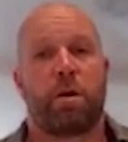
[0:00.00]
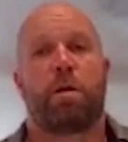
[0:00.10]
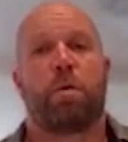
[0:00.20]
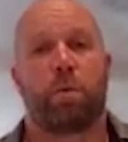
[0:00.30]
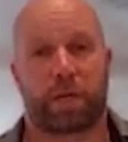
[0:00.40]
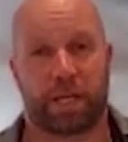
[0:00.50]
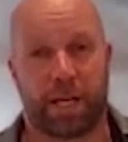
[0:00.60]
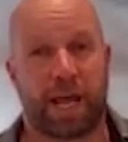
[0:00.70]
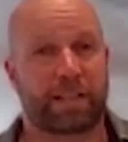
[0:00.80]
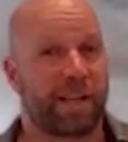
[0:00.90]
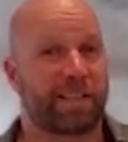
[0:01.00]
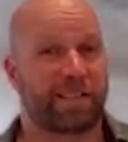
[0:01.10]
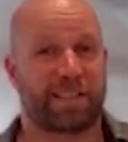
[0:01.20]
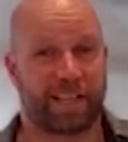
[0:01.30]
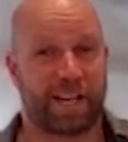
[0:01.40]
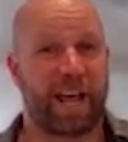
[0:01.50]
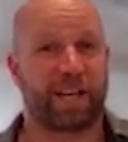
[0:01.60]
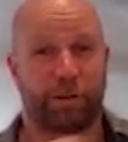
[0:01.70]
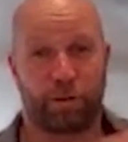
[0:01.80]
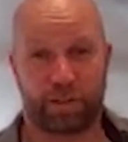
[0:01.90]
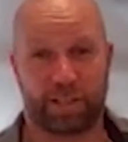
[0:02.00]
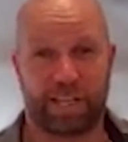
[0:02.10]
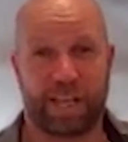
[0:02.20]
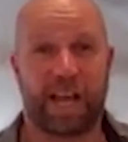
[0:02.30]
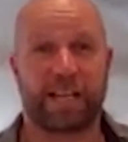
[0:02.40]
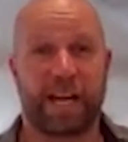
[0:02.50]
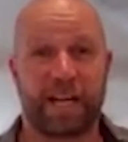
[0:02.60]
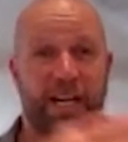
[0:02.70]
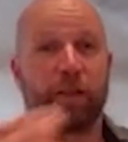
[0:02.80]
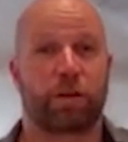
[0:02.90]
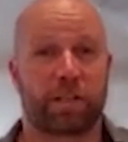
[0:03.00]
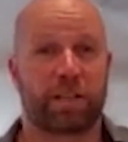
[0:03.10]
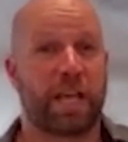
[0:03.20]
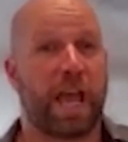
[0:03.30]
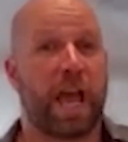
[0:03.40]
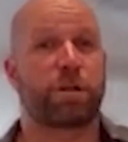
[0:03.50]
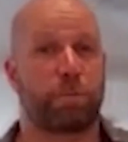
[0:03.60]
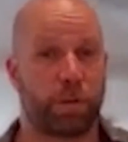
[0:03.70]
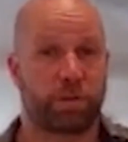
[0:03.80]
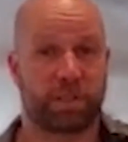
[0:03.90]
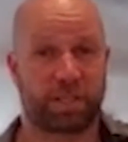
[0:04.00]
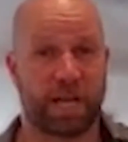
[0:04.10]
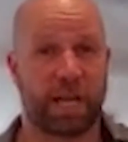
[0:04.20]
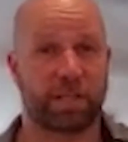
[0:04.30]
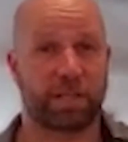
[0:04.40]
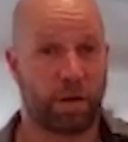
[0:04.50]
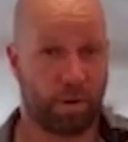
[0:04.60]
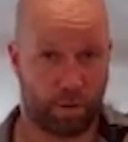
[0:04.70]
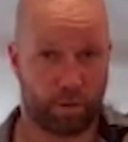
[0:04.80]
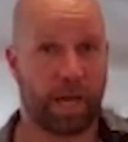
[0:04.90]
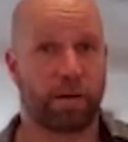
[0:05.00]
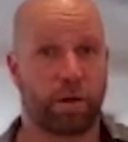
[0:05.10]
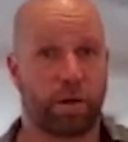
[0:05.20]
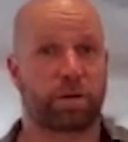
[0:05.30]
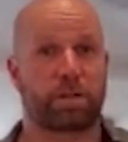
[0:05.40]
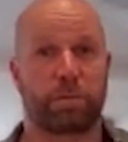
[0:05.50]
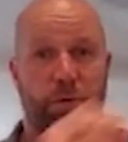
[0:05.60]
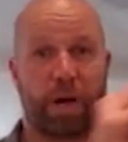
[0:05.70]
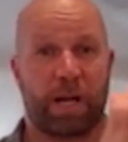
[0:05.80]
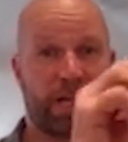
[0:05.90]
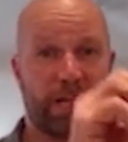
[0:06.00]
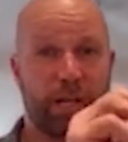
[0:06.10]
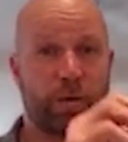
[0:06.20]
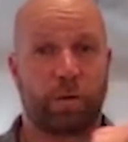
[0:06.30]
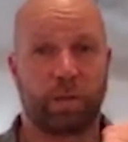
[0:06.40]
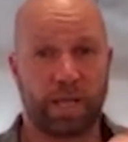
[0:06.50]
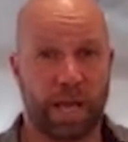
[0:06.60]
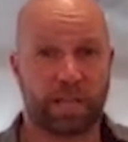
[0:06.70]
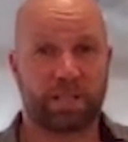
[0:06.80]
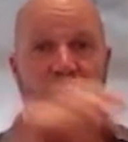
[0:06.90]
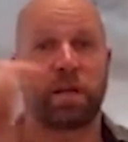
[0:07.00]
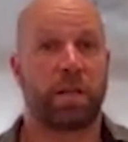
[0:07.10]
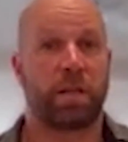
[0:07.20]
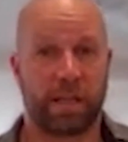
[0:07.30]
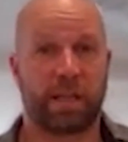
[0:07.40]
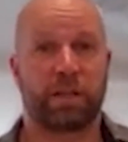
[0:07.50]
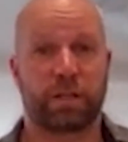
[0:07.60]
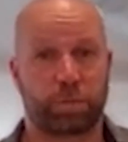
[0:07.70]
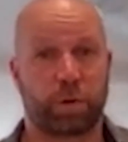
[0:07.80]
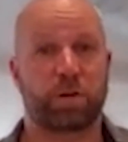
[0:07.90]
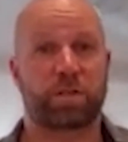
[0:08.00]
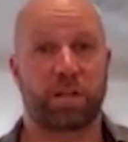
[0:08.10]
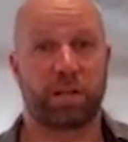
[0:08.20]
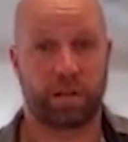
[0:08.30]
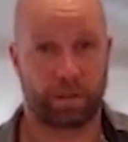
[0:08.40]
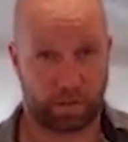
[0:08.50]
What Connect does is Connect looks at the identity, looked at the attributes and says, okay, NERC-CIP training equal yes, then this person